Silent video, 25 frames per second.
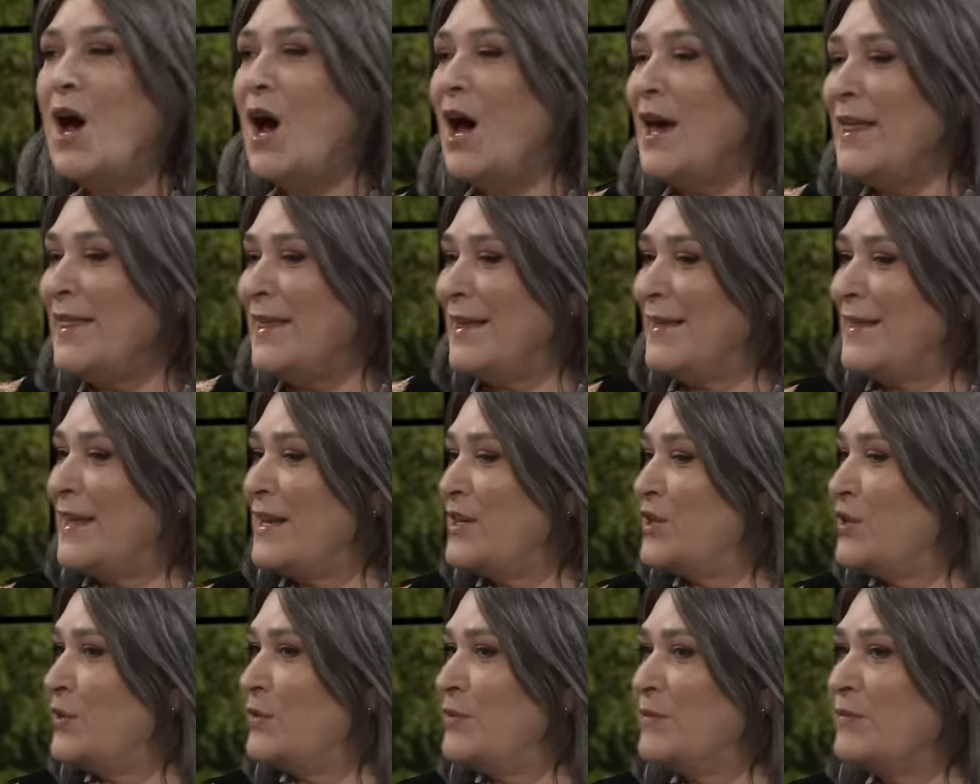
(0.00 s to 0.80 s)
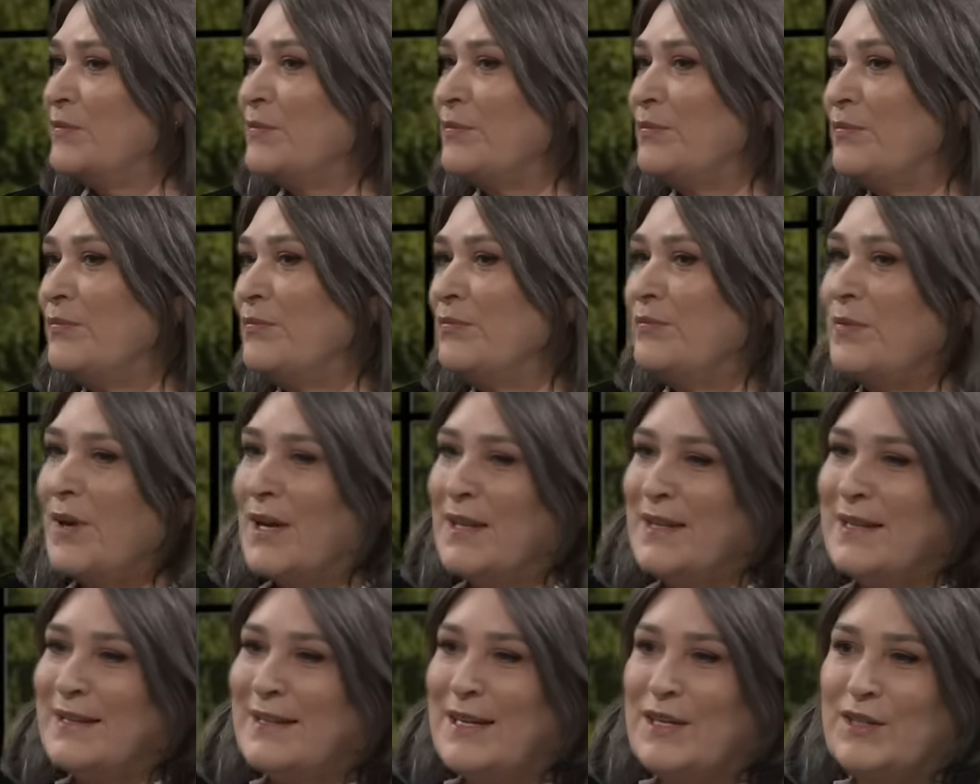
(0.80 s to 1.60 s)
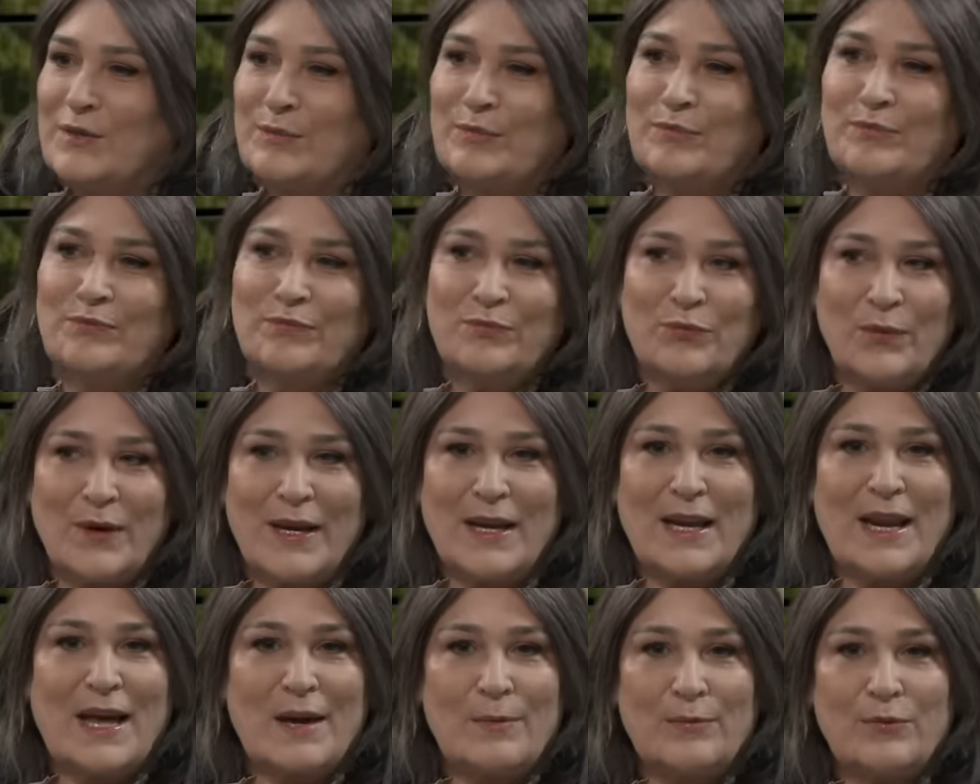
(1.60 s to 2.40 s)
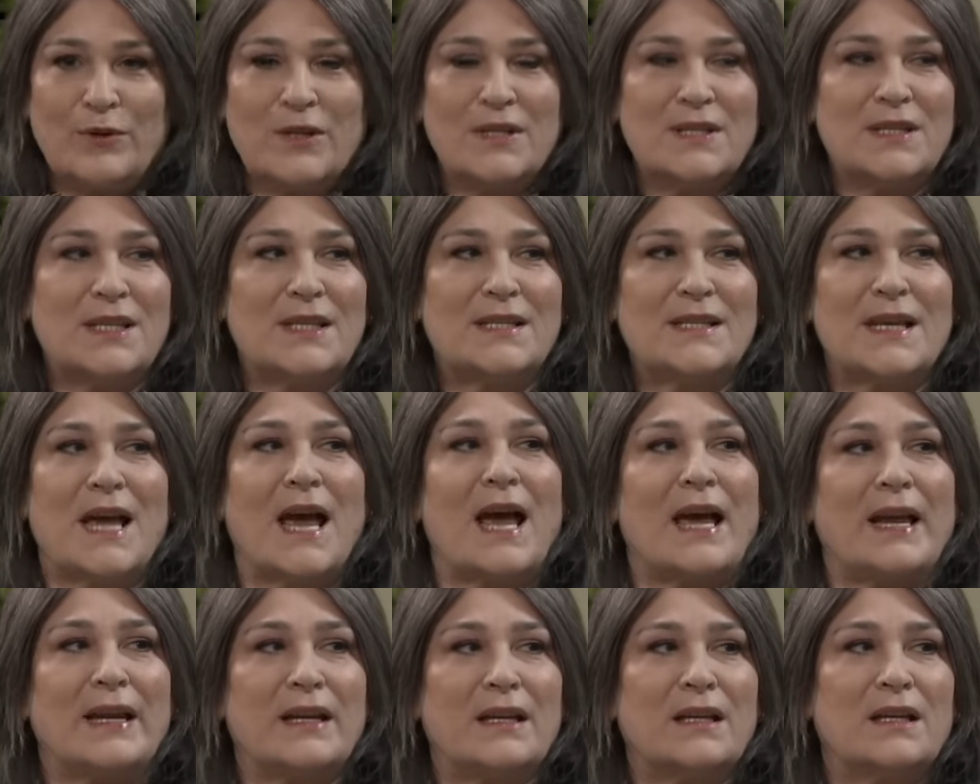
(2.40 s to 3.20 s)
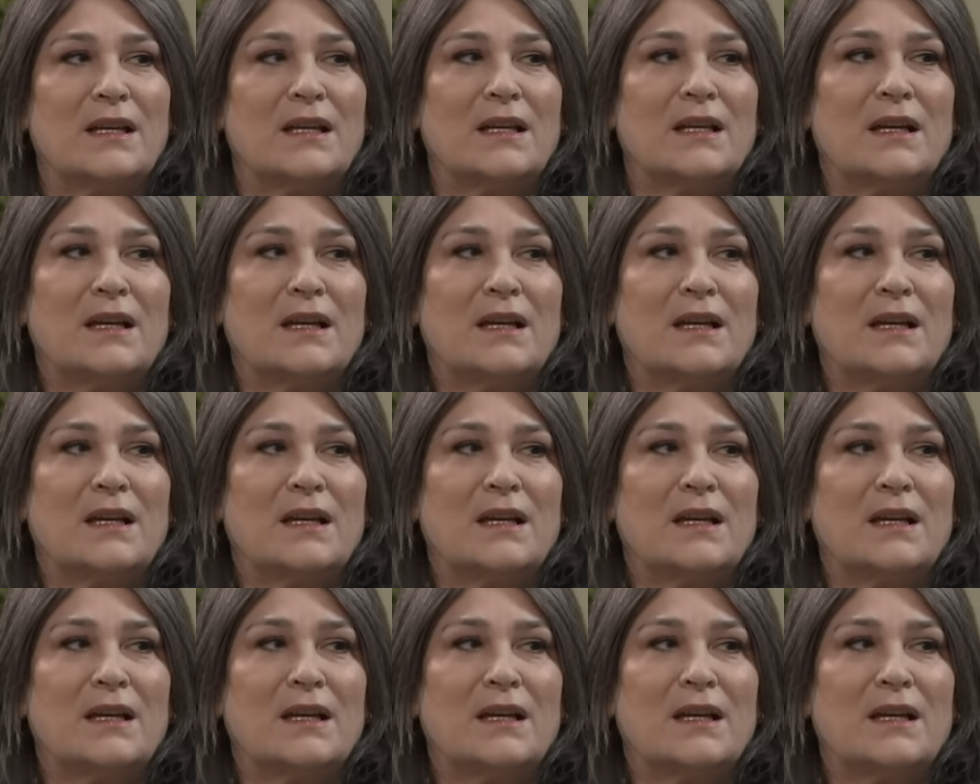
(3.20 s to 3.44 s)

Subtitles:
I think they should wheel out Princess Anne.